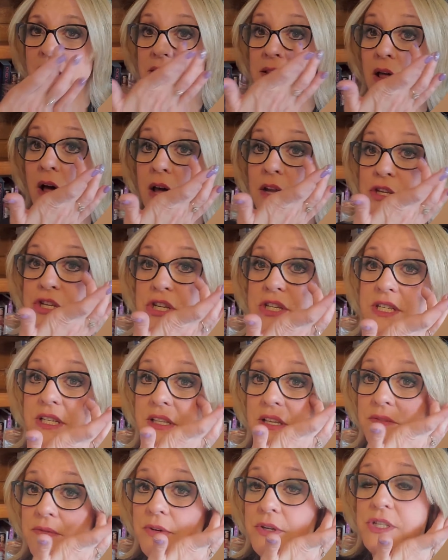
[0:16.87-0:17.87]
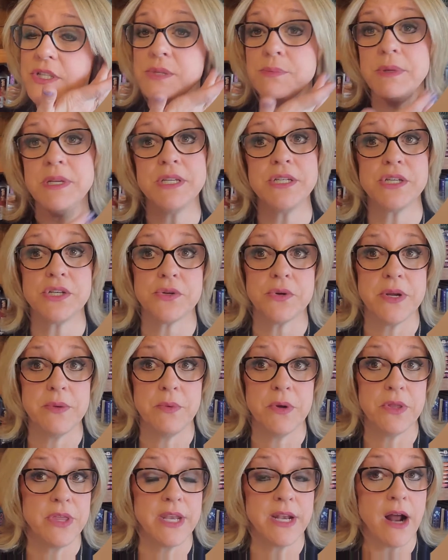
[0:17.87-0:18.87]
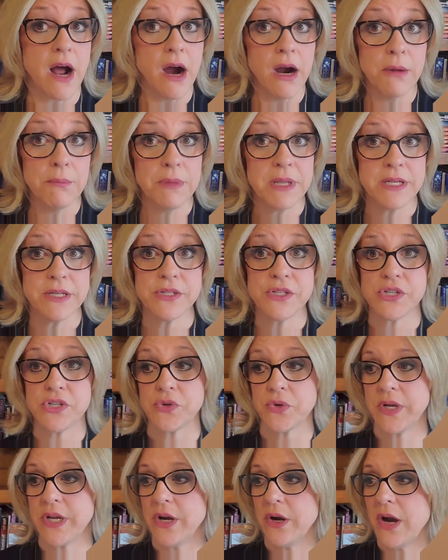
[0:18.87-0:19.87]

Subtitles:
launch a deliverance ministry within our ministry?